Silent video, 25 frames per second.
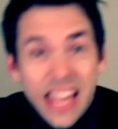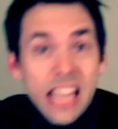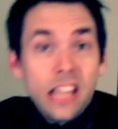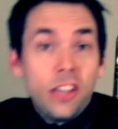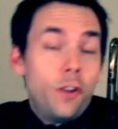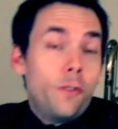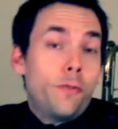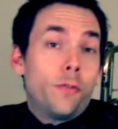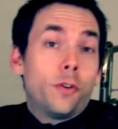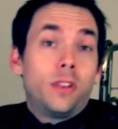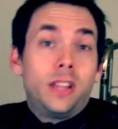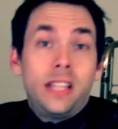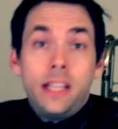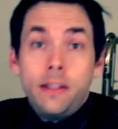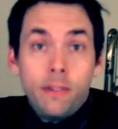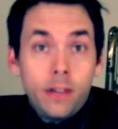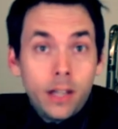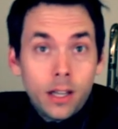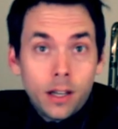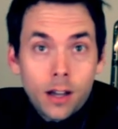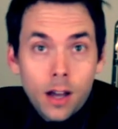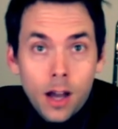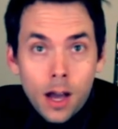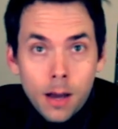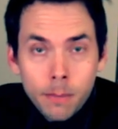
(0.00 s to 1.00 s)
thank you for leaving
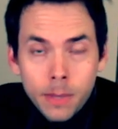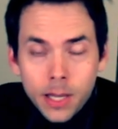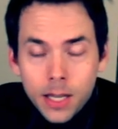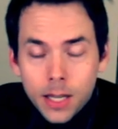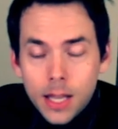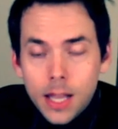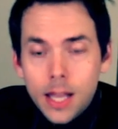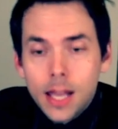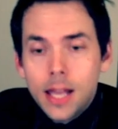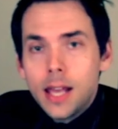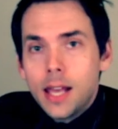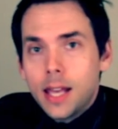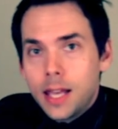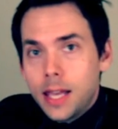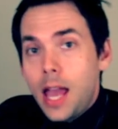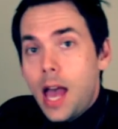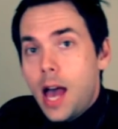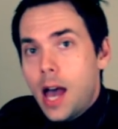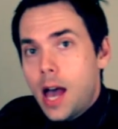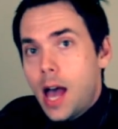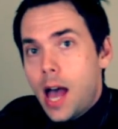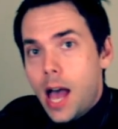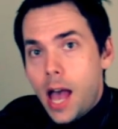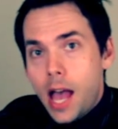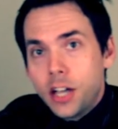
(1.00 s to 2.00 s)
a comment.
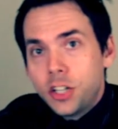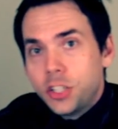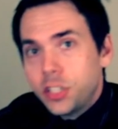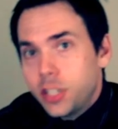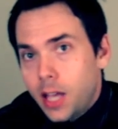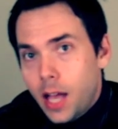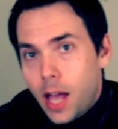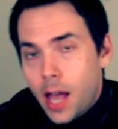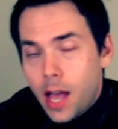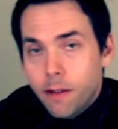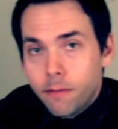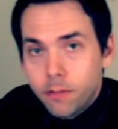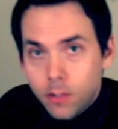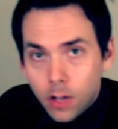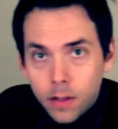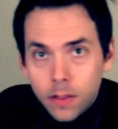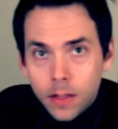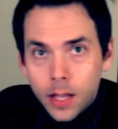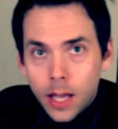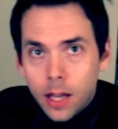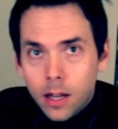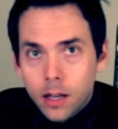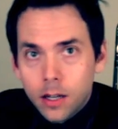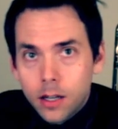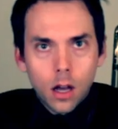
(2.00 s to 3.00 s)
Yeah, actually, I have done
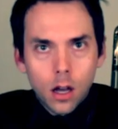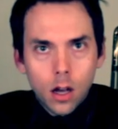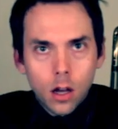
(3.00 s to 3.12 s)
that.